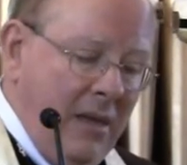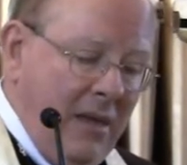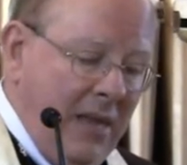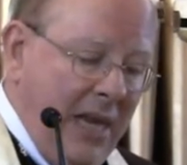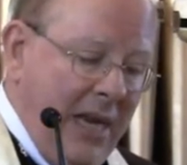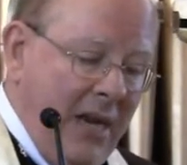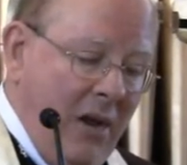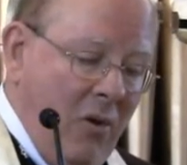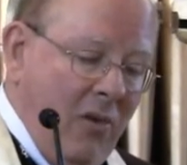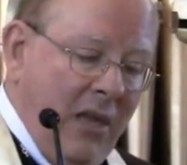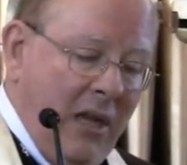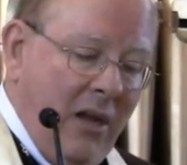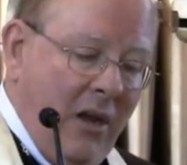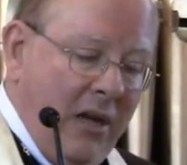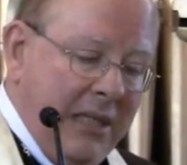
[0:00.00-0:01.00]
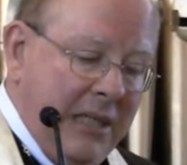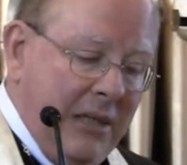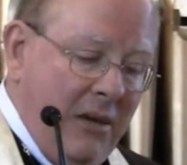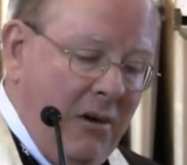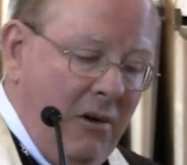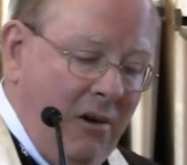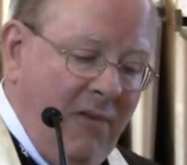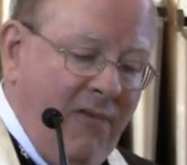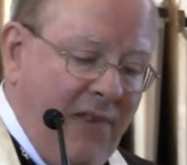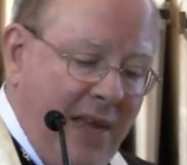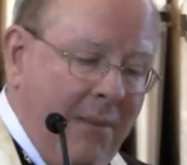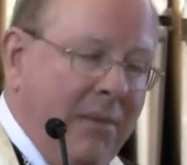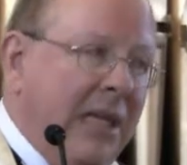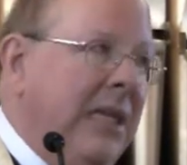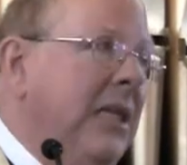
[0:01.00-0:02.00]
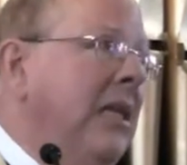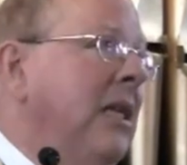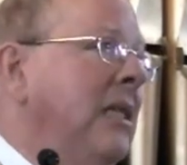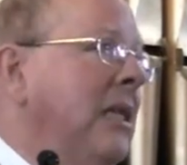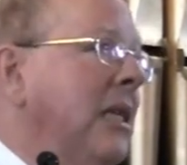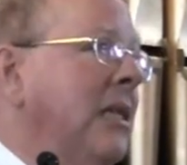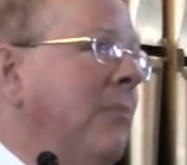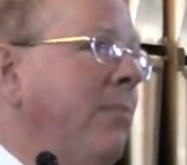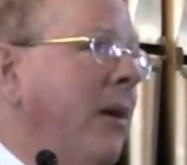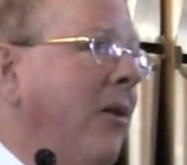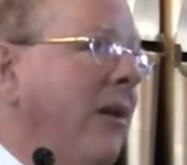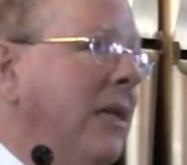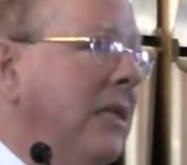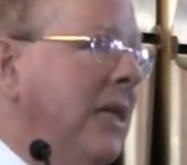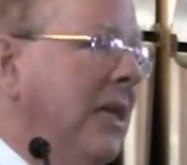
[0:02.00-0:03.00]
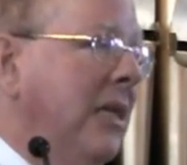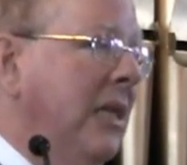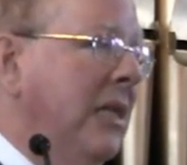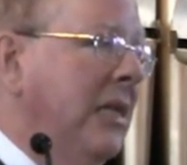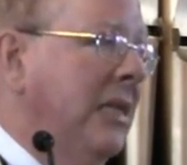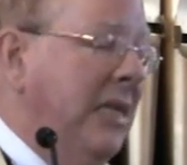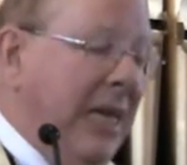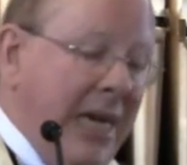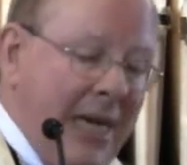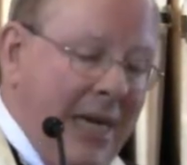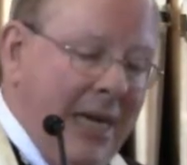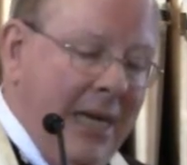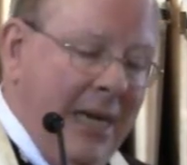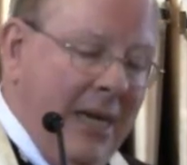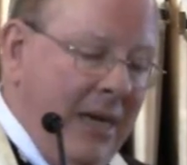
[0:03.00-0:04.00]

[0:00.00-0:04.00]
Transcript: they know the loss her family is experiencing this day.